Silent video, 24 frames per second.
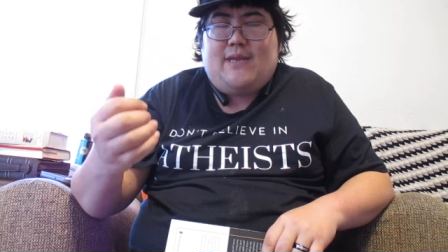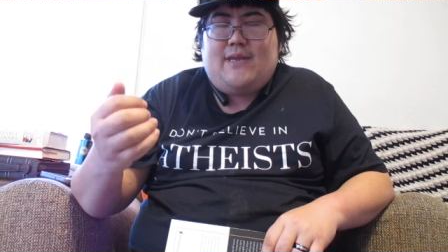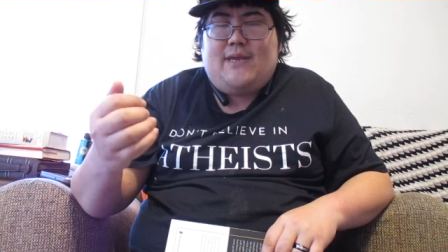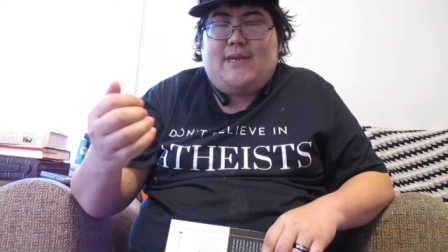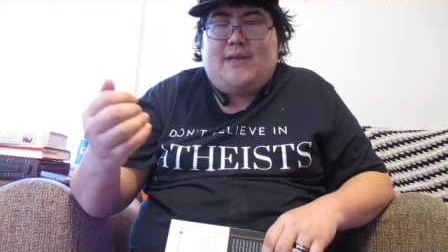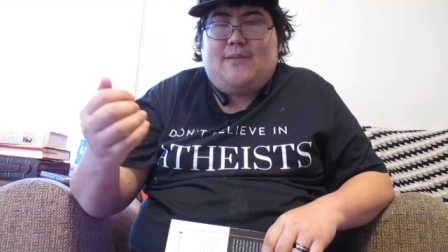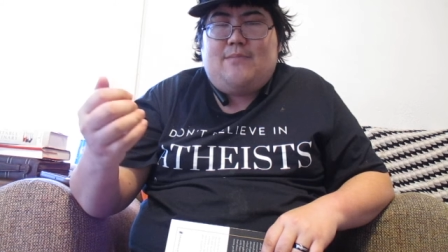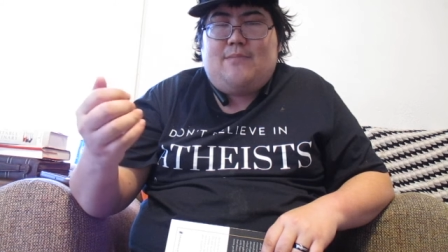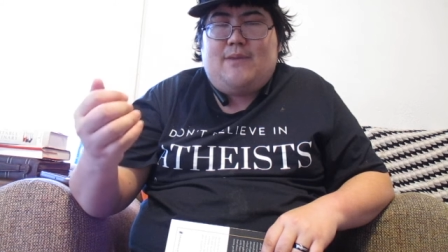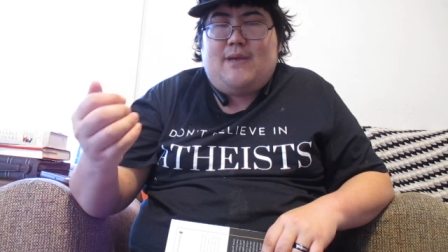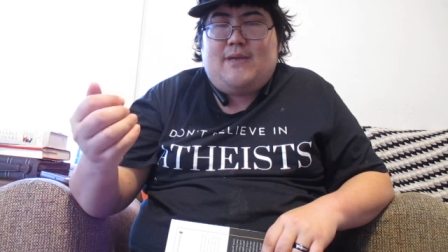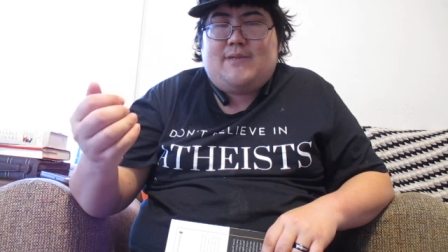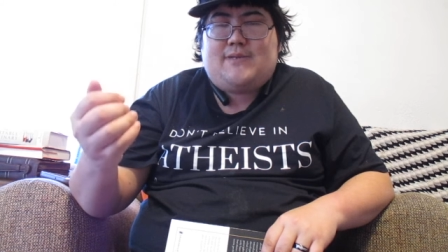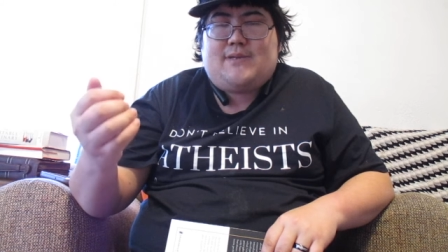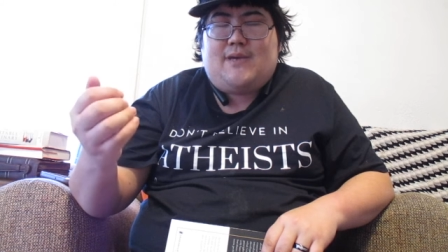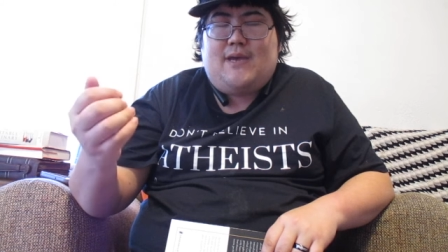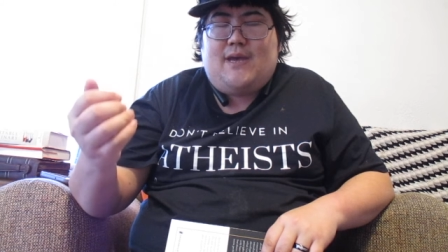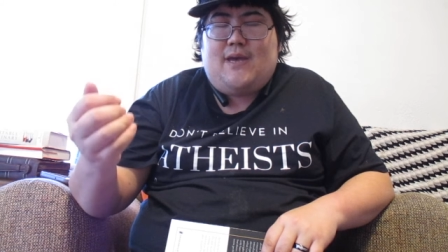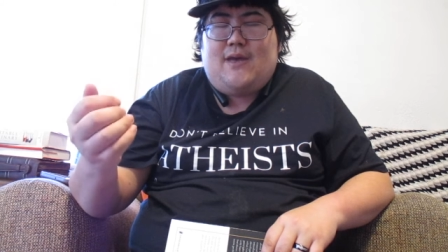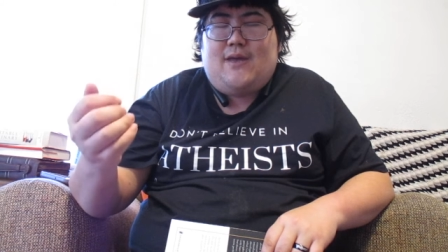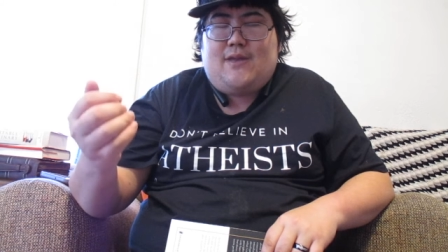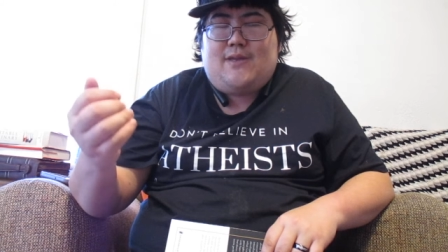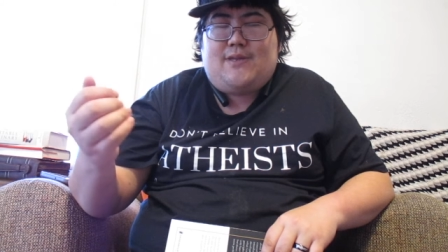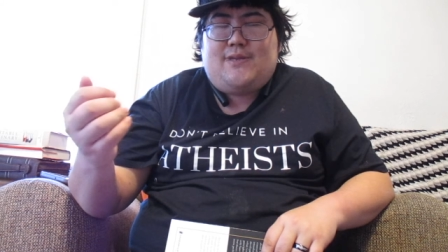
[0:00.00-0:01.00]
need a mental
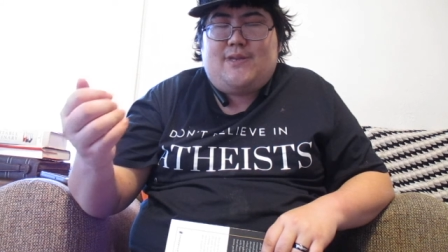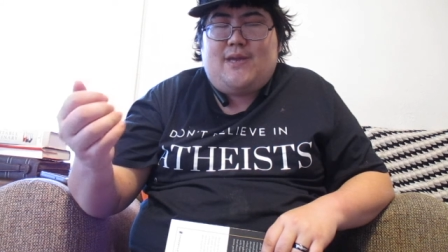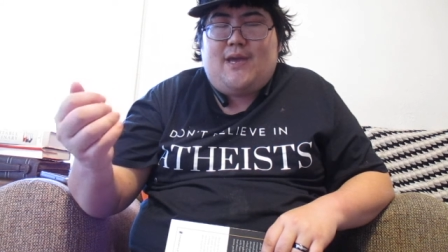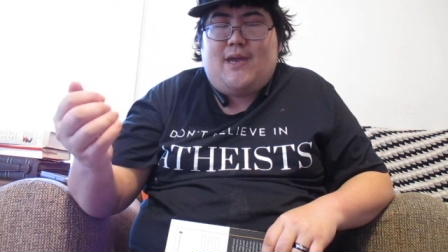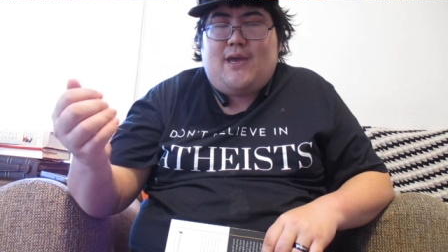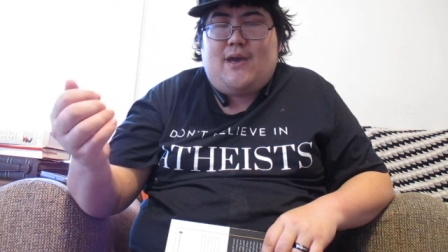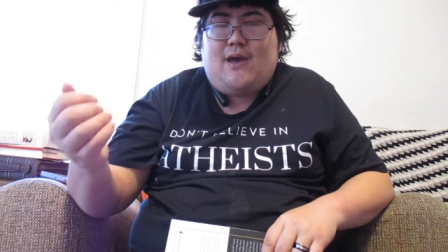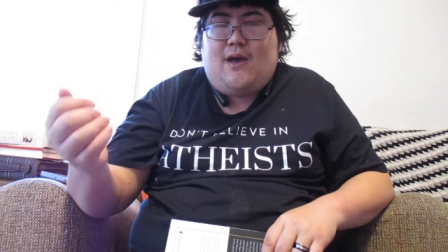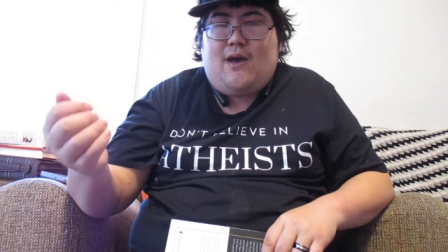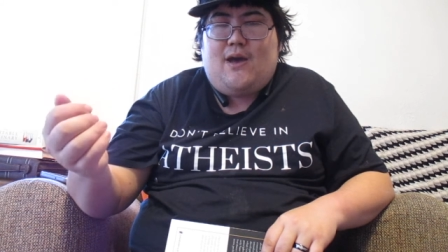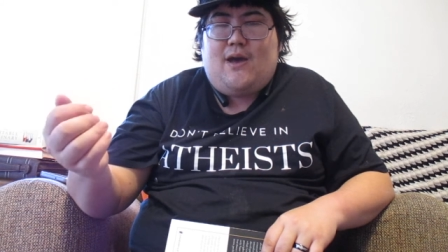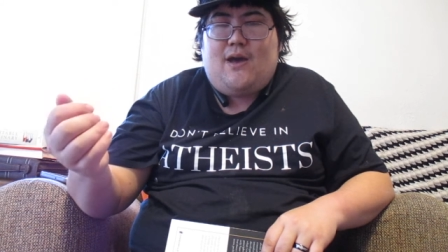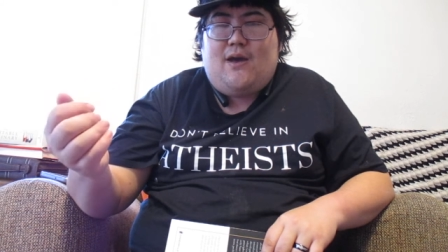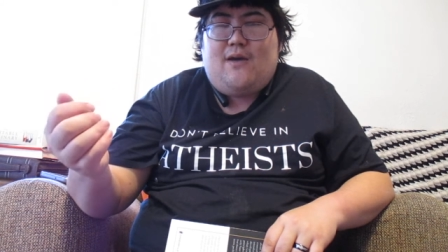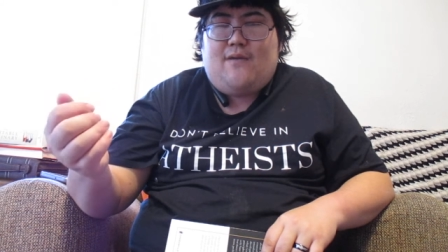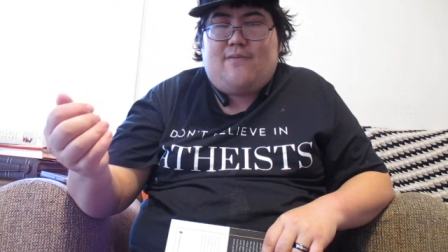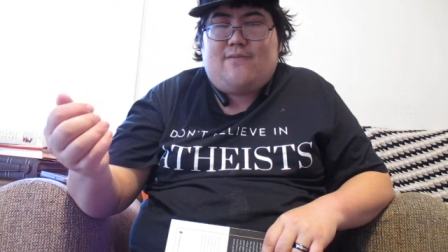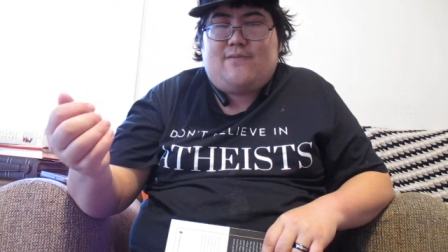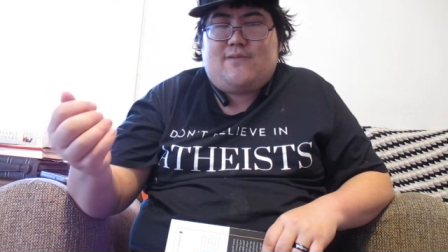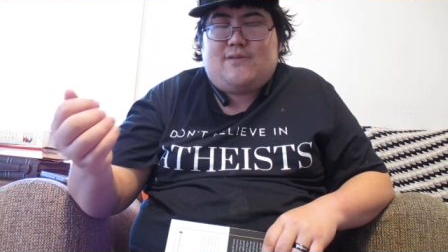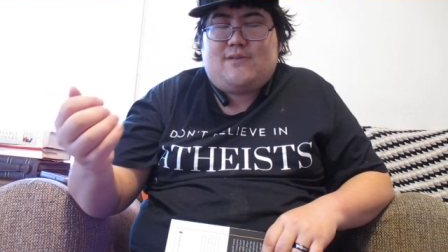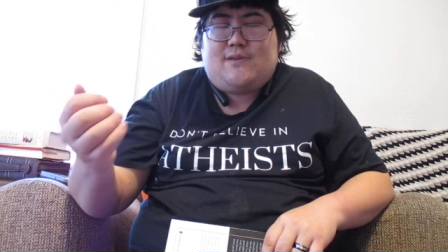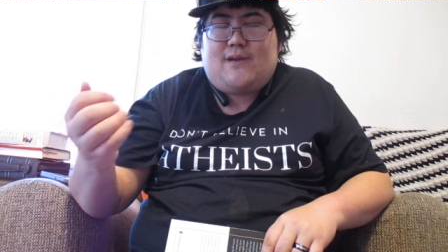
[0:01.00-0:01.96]
health day off